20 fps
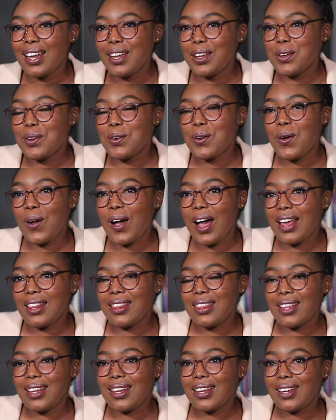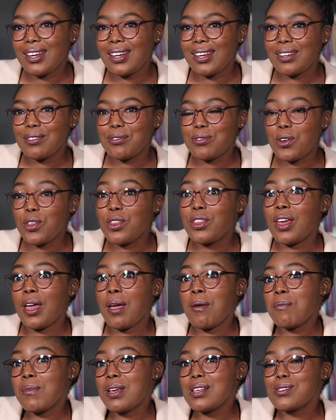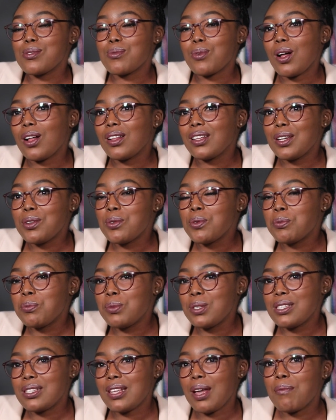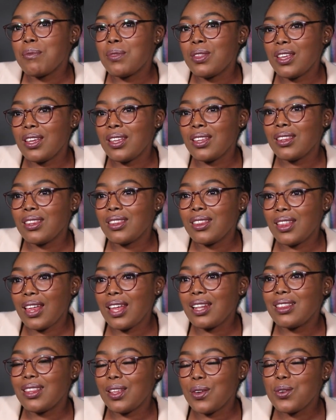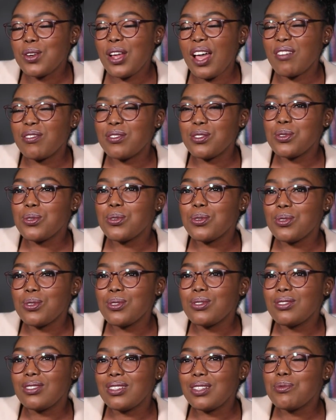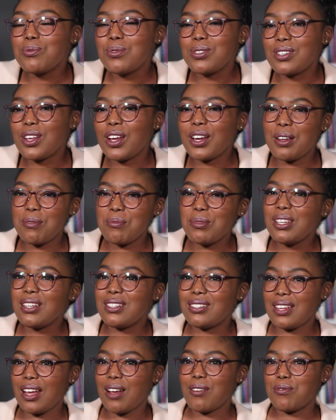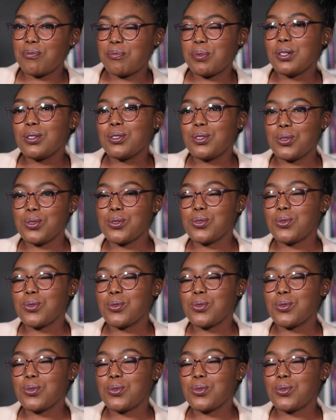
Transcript: you know, I think for them as well, it would be something that they would have to, it's going to be a tough pill to